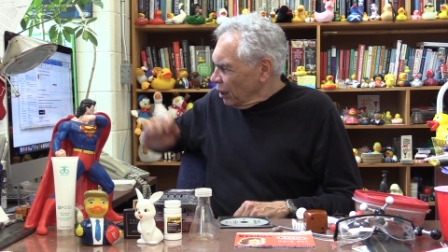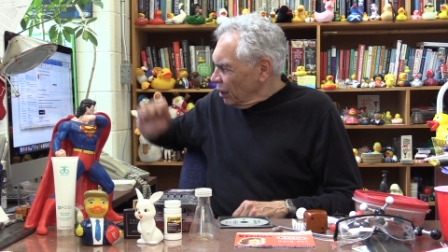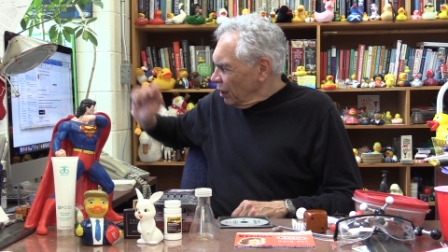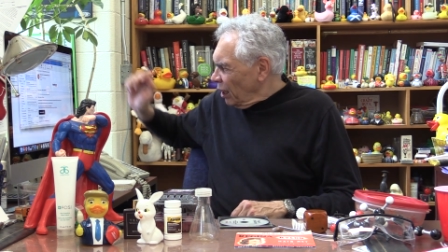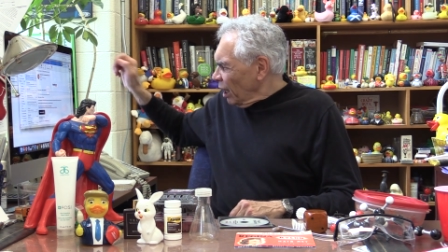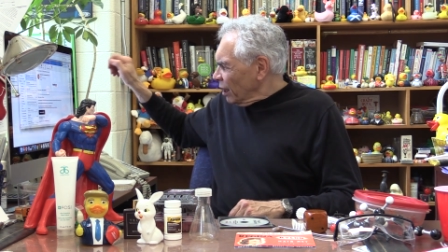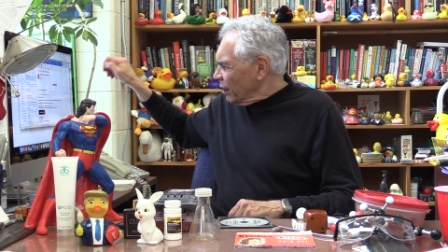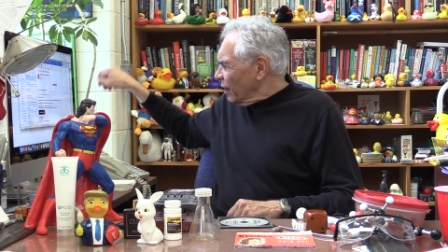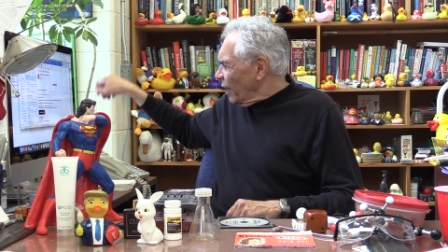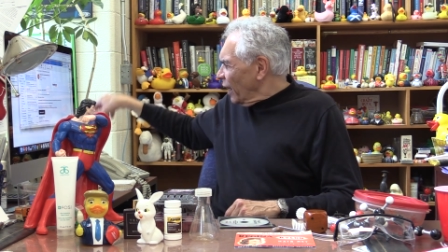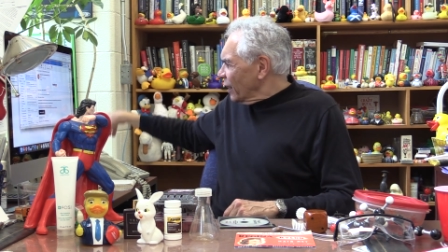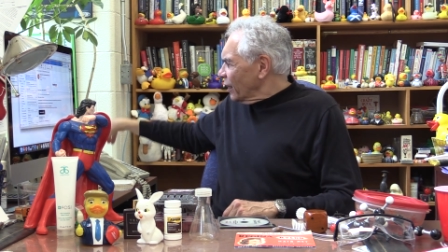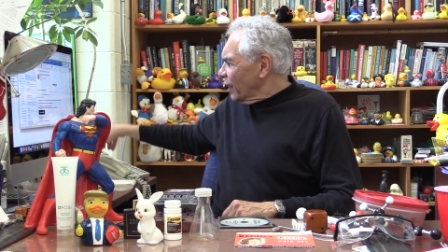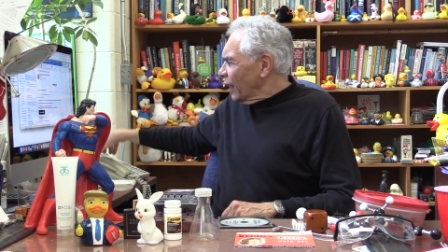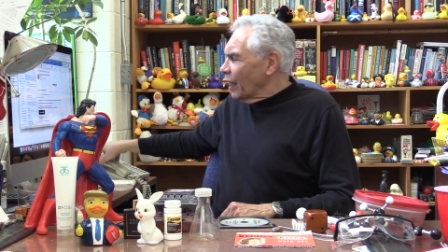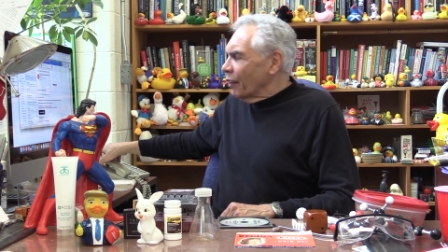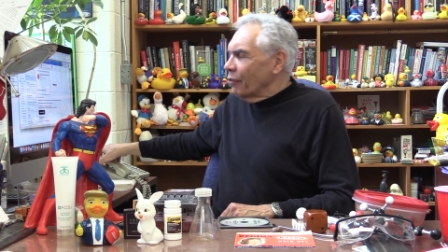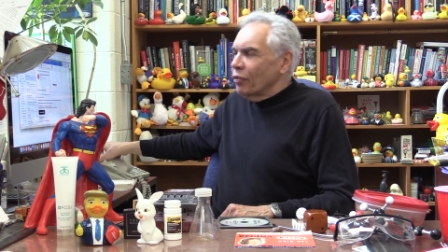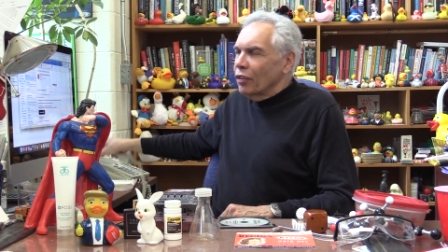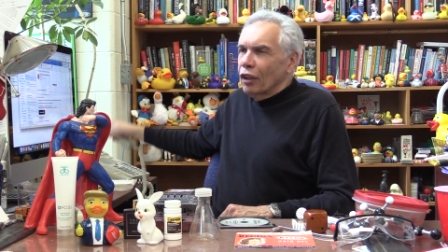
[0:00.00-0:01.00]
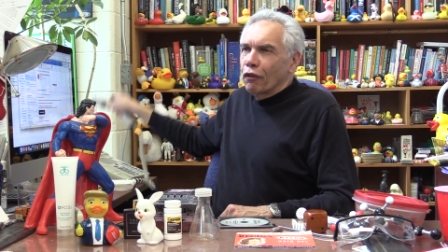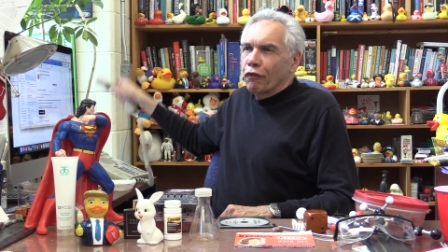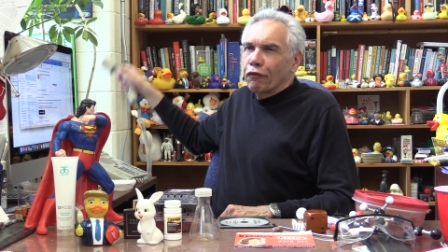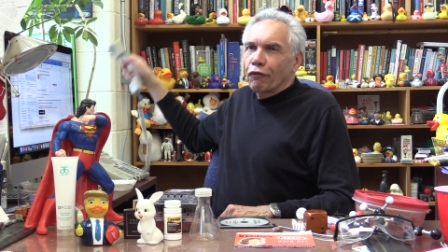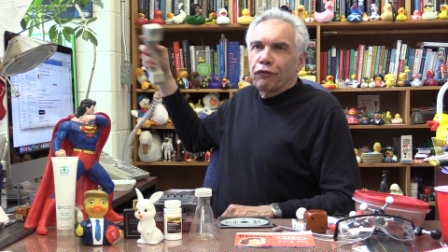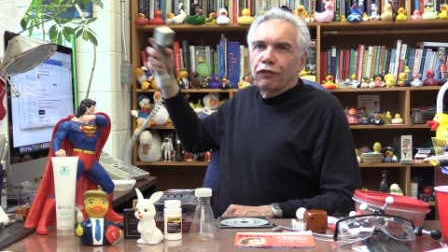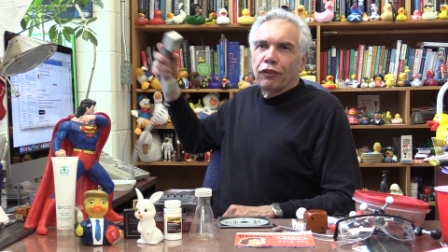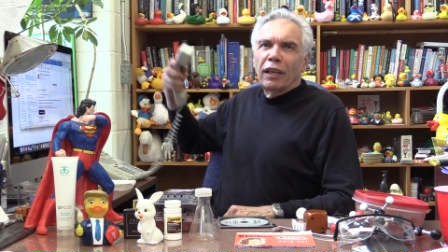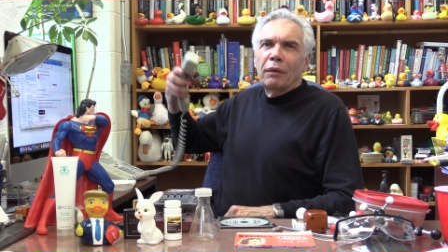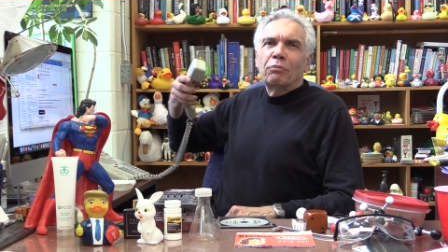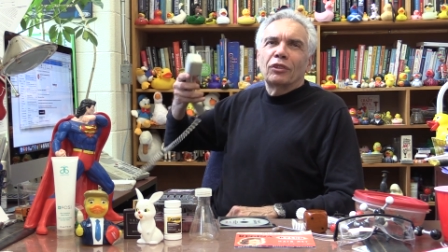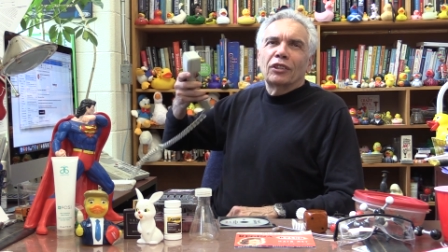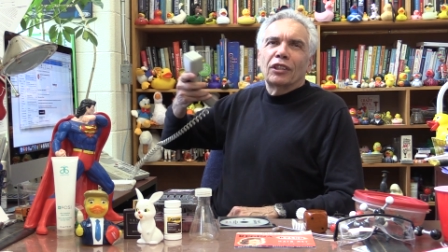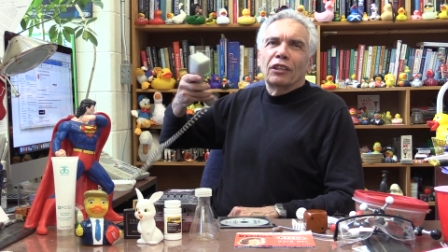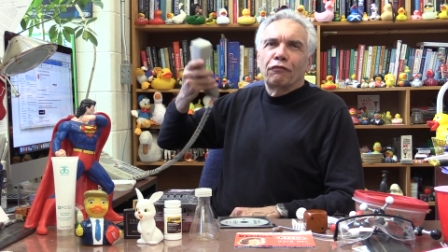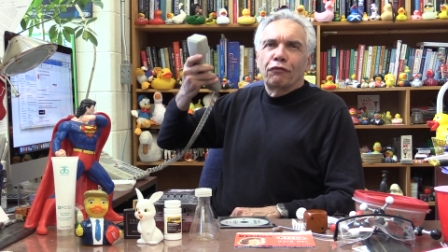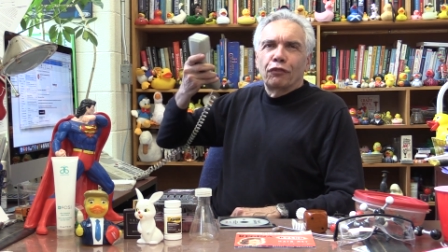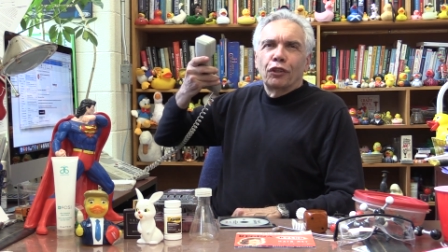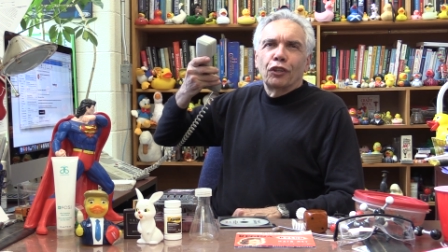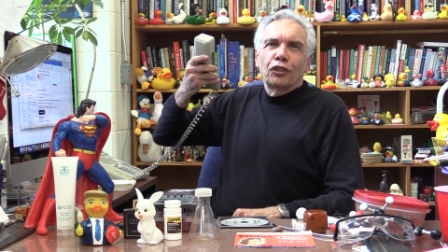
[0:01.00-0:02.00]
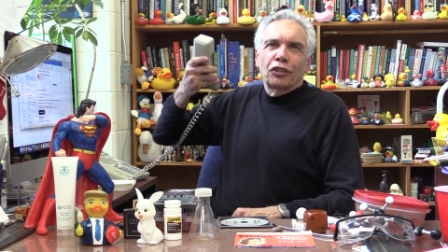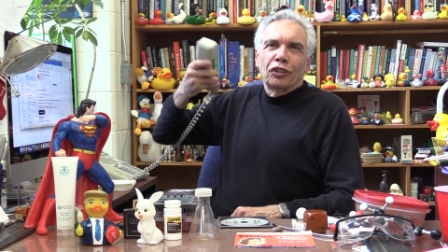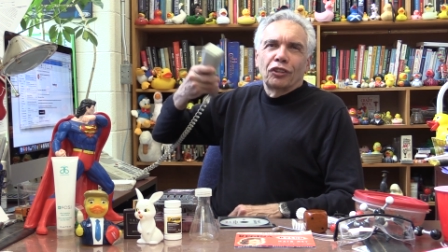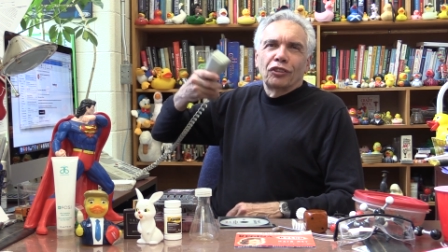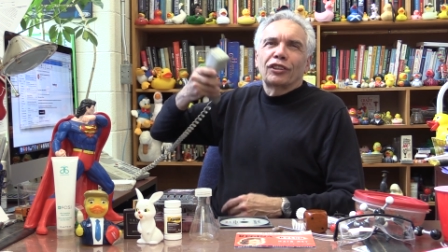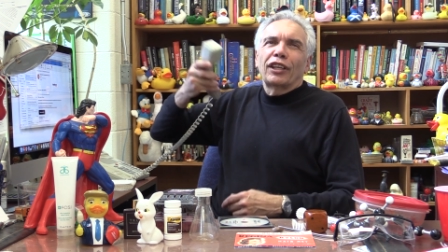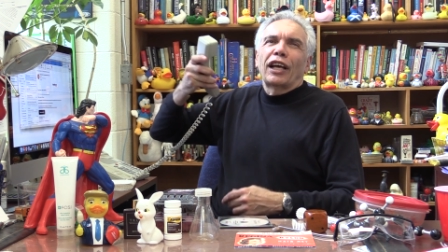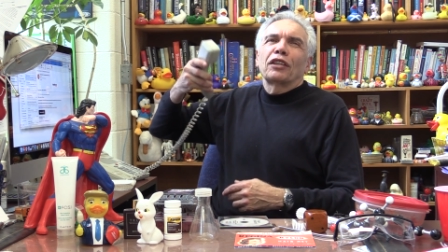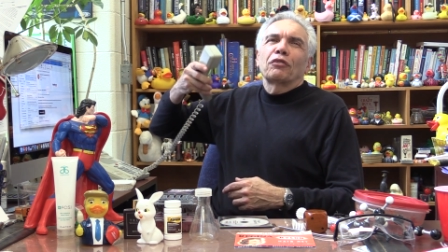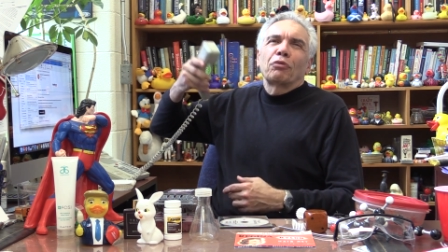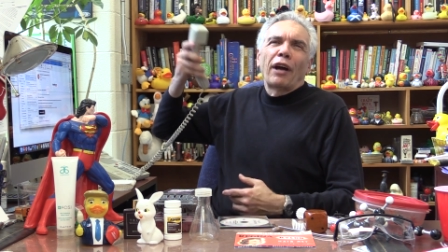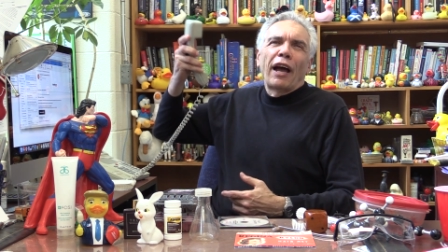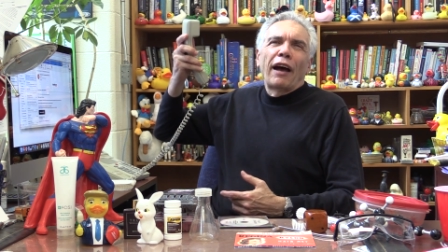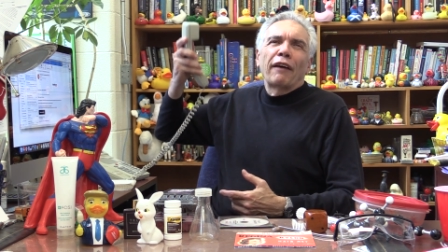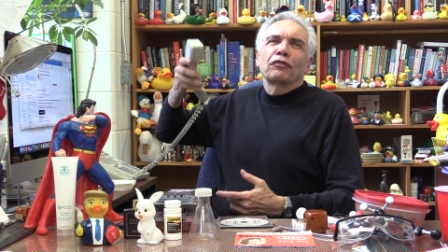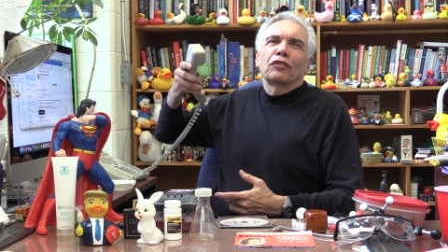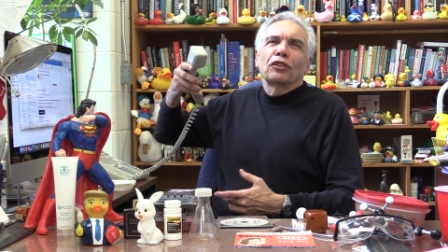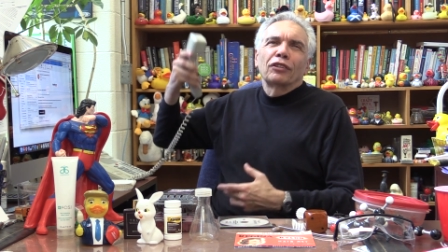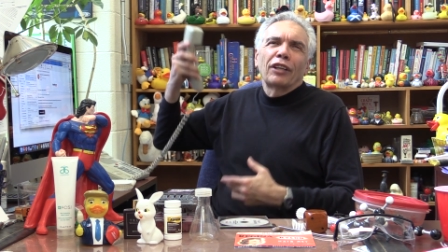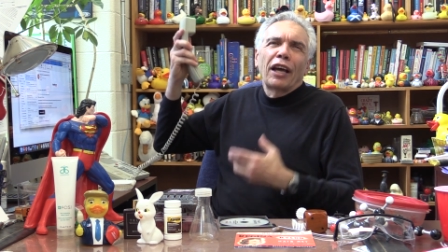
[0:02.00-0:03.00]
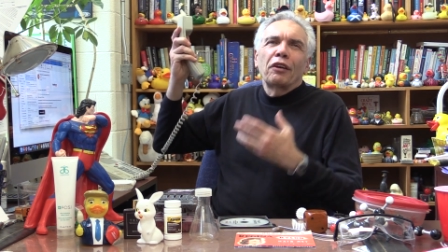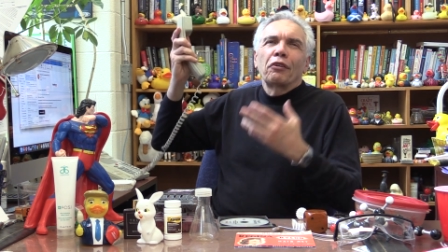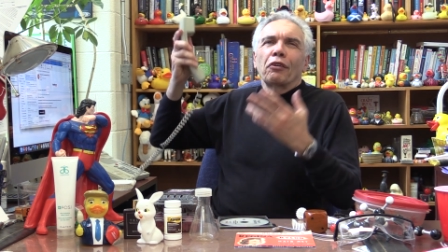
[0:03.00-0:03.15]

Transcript: Not like the flimsy versions that we have today.